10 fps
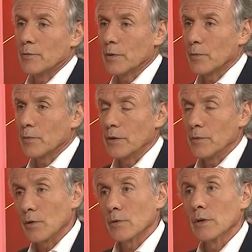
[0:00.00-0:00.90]
but we did
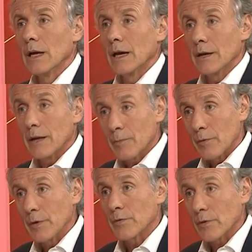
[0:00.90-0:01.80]
model a number
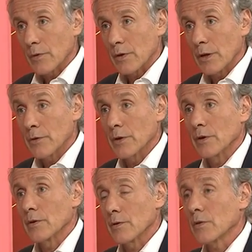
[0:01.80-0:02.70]
of different
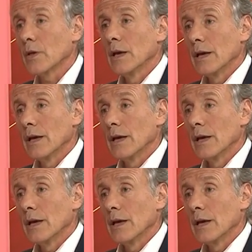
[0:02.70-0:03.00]
scenarios,